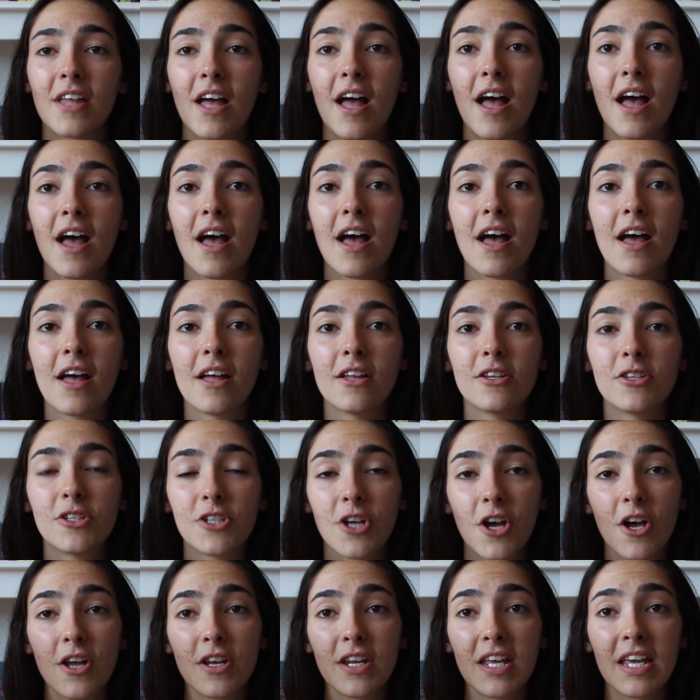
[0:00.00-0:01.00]
their
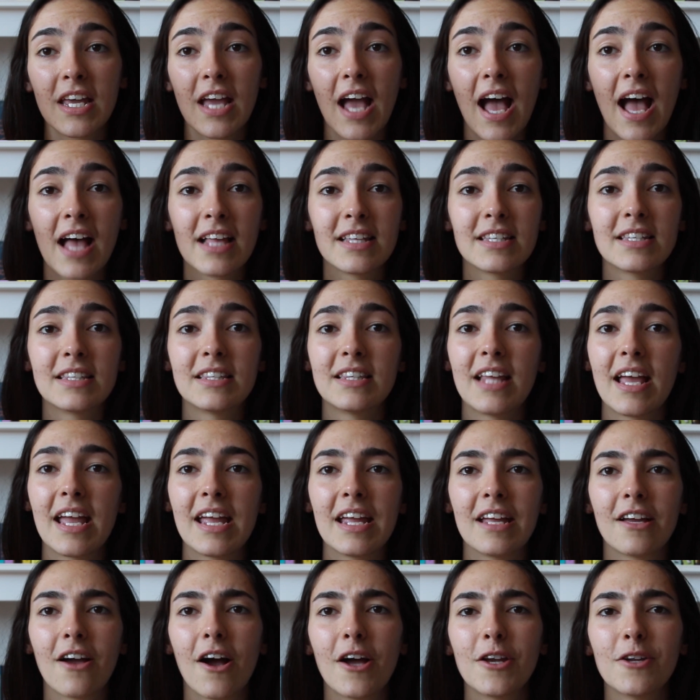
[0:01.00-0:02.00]
journey as
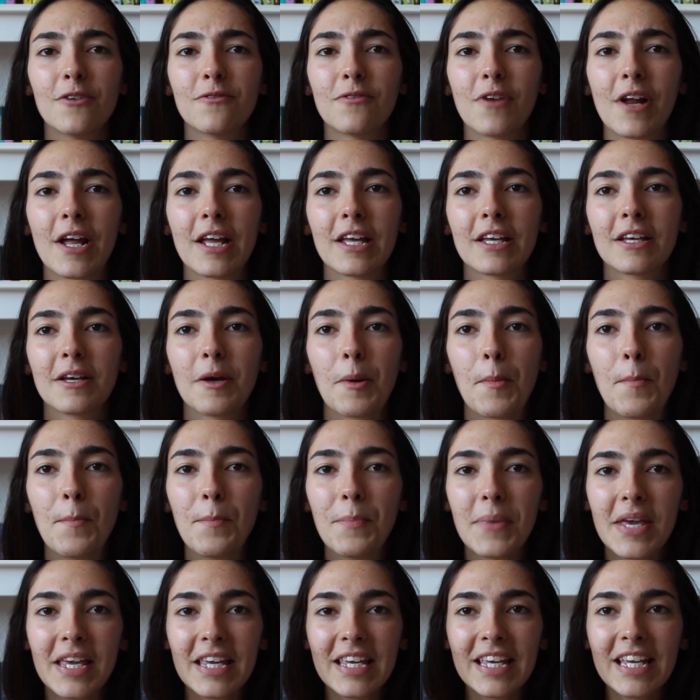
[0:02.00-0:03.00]
they kind of like
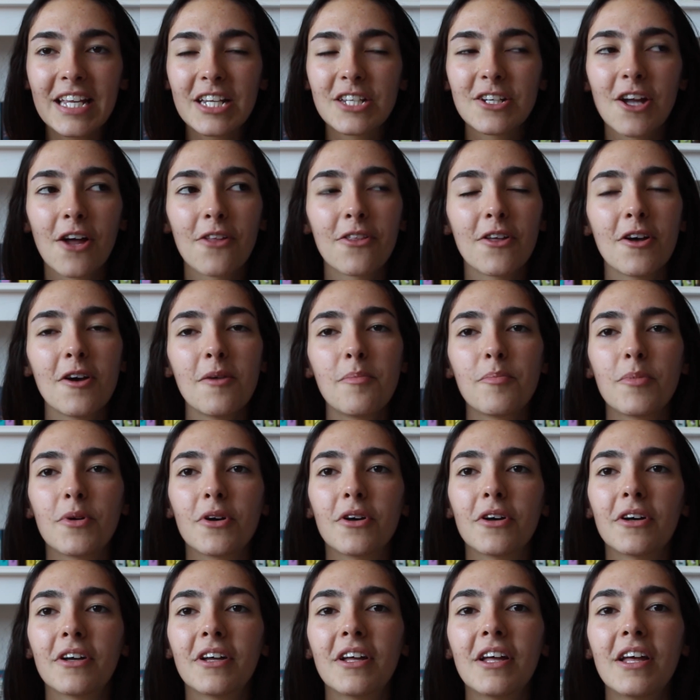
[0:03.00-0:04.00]
meet each other
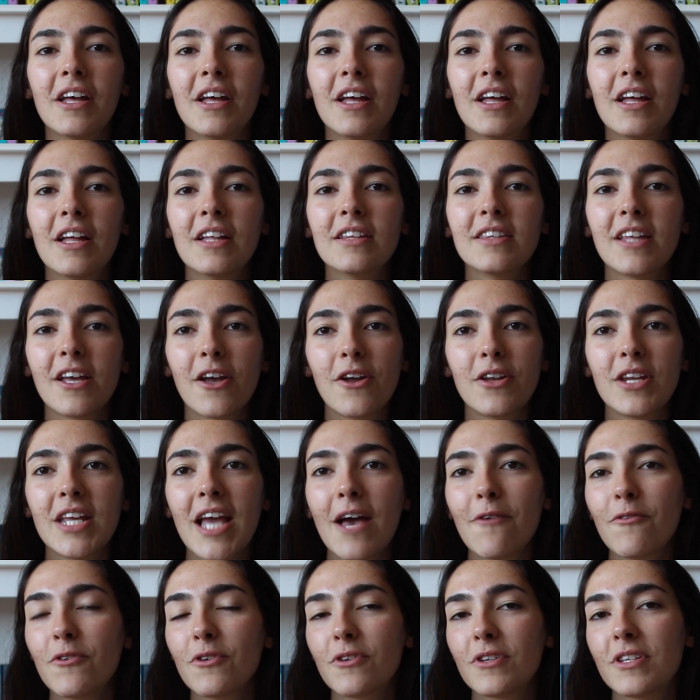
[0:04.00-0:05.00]
but they only
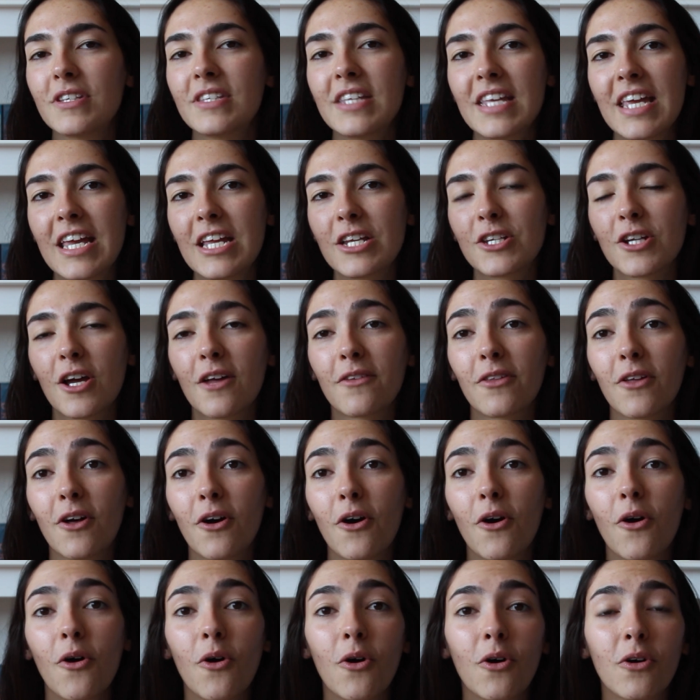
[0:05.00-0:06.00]
ever see each
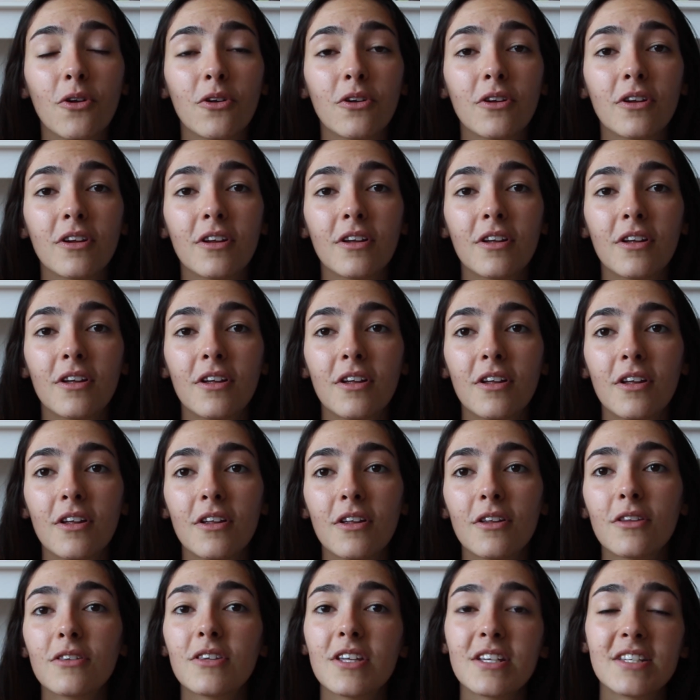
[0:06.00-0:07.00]
other on
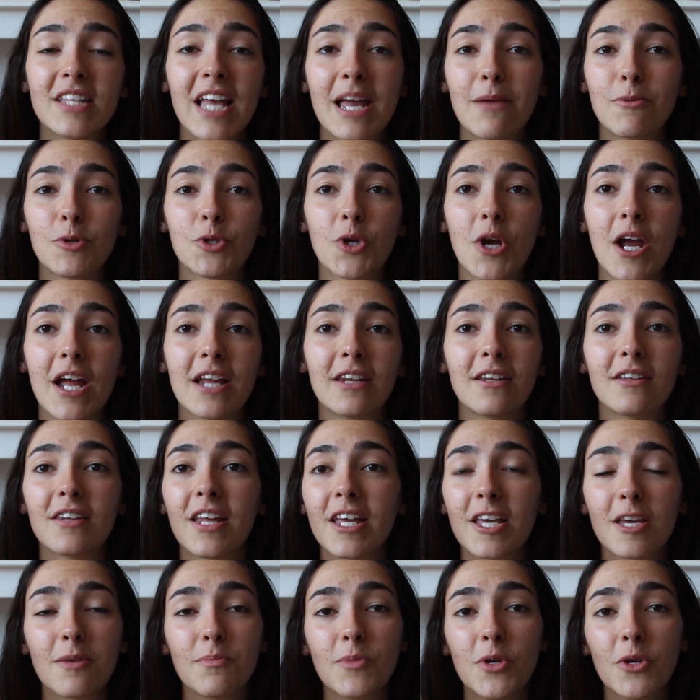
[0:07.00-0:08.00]
the same train that
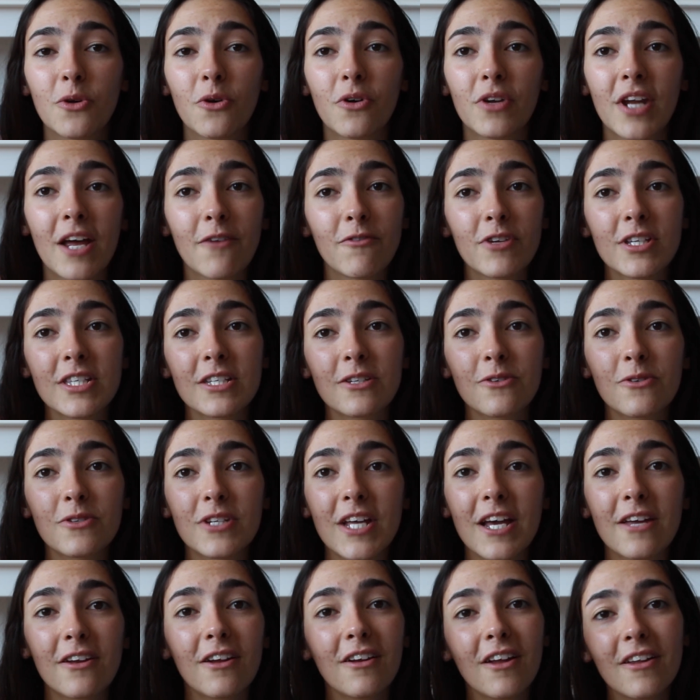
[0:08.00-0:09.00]
they commute on every single
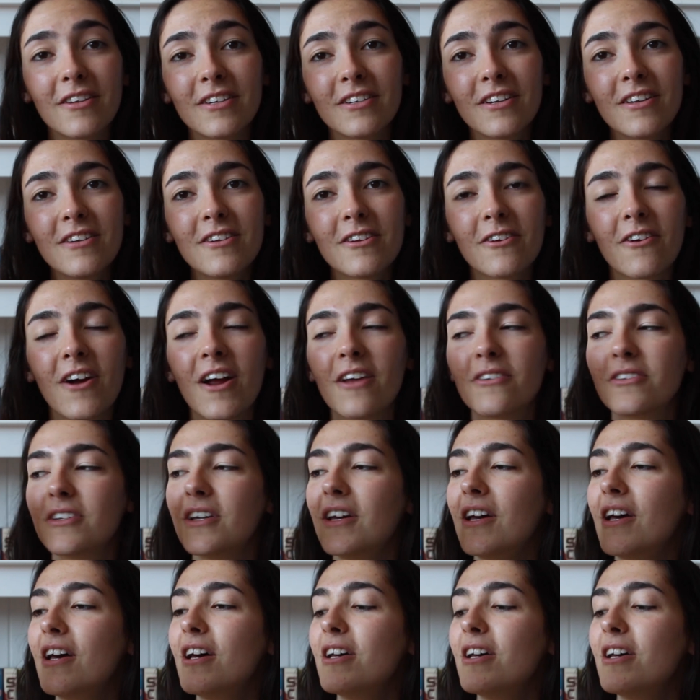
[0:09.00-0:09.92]
day on the London Underground.